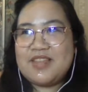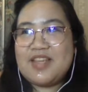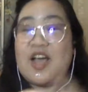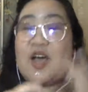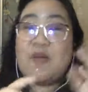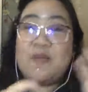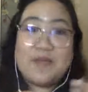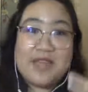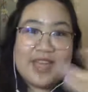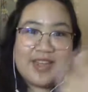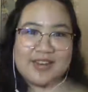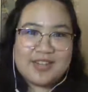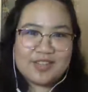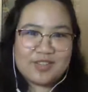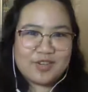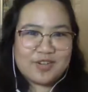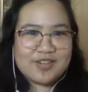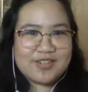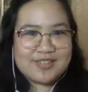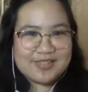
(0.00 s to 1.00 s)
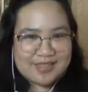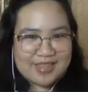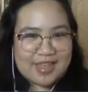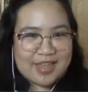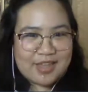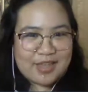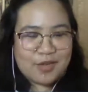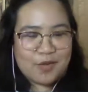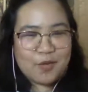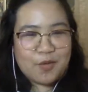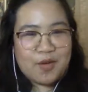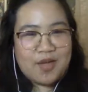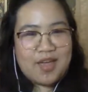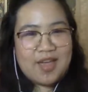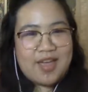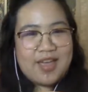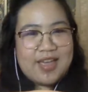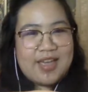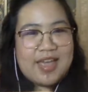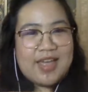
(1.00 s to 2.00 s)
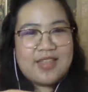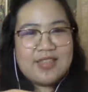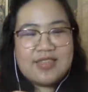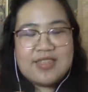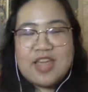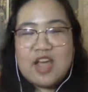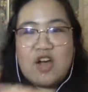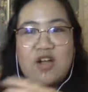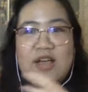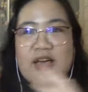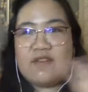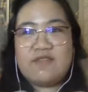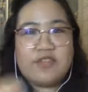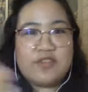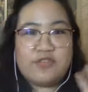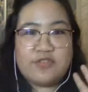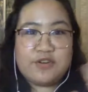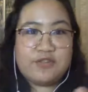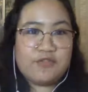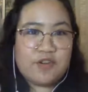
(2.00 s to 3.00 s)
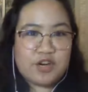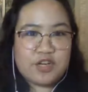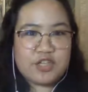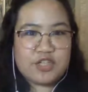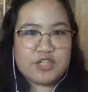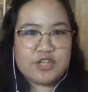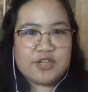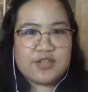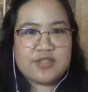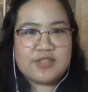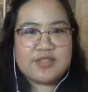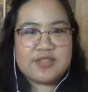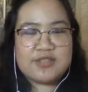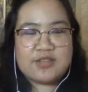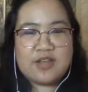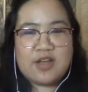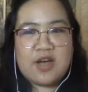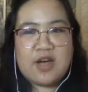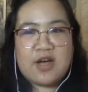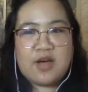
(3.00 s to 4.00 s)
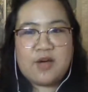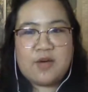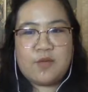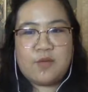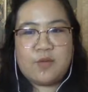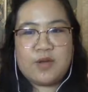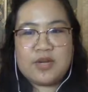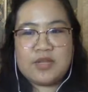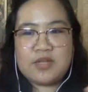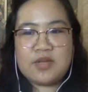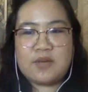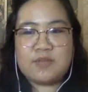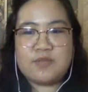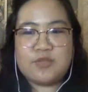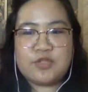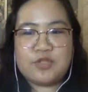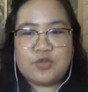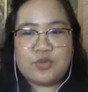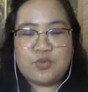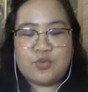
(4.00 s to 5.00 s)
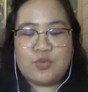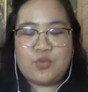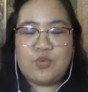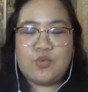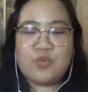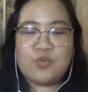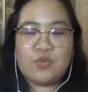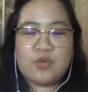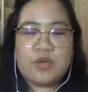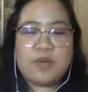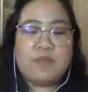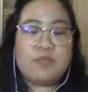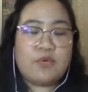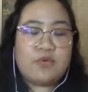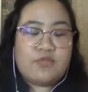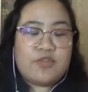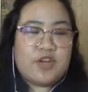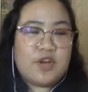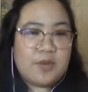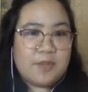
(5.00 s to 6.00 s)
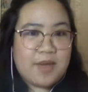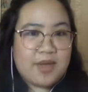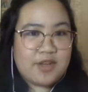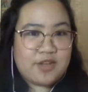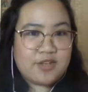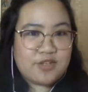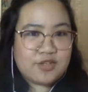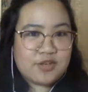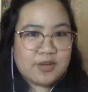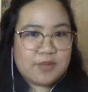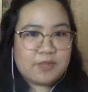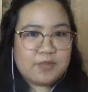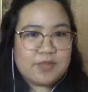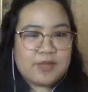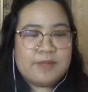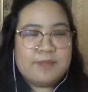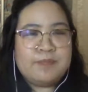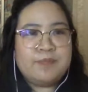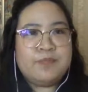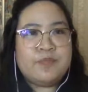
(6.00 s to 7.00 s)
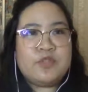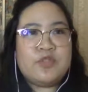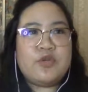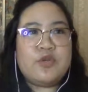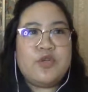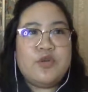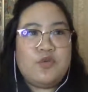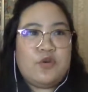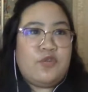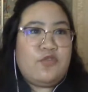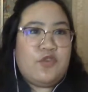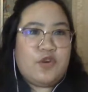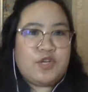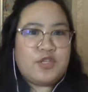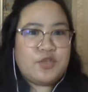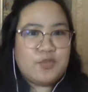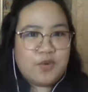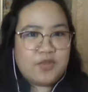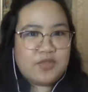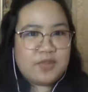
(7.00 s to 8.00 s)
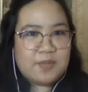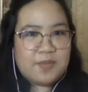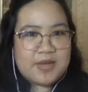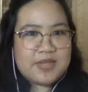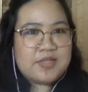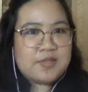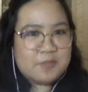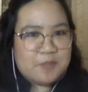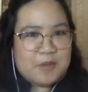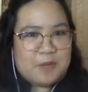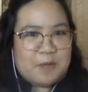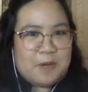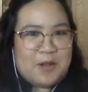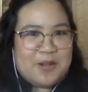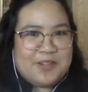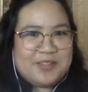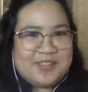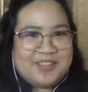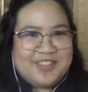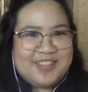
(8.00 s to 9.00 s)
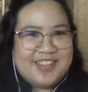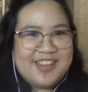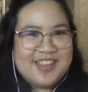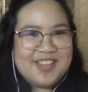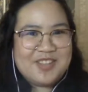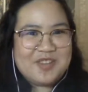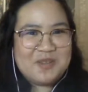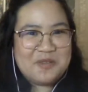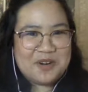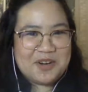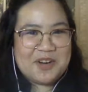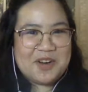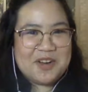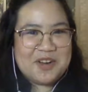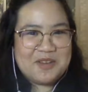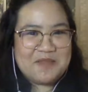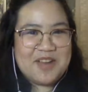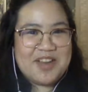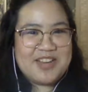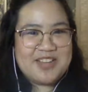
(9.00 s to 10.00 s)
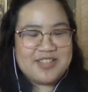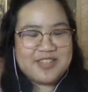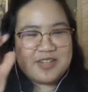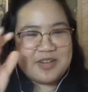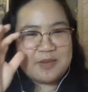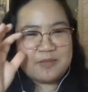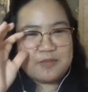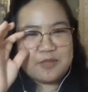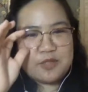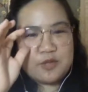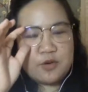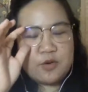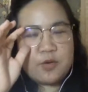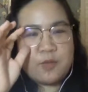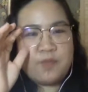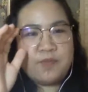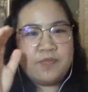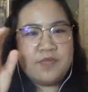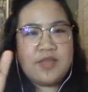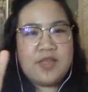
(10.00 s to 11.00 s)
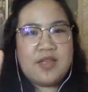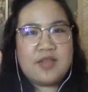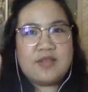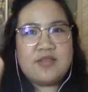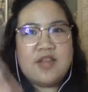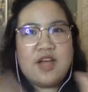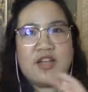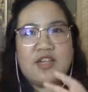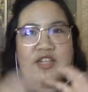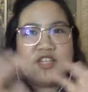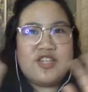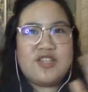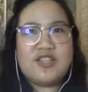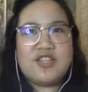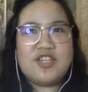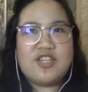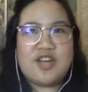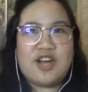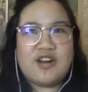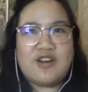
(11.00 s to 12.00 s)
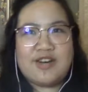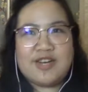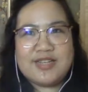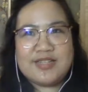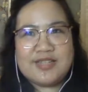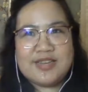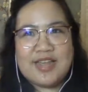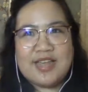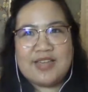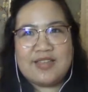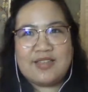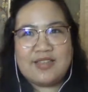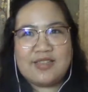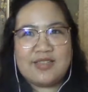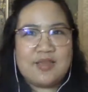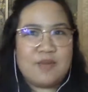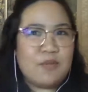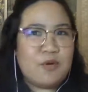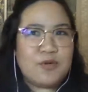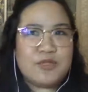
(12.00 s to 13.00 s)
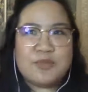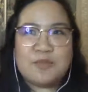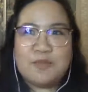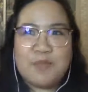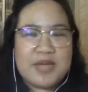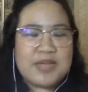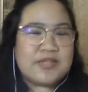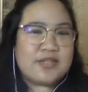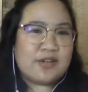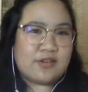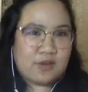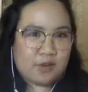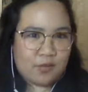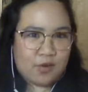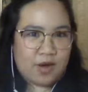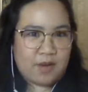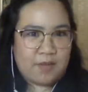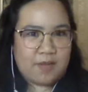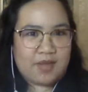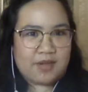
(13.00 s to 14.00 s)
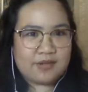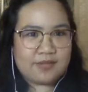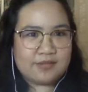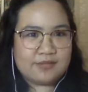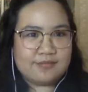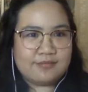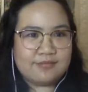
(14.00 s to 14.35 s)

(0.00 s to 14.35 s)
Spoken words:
Copy editors. Thank you. And they all have different functions when it comes to improving your manuscript. So of course, you want the best people to work on your manuscript. So knowledge in the genre is like the most basic requirement.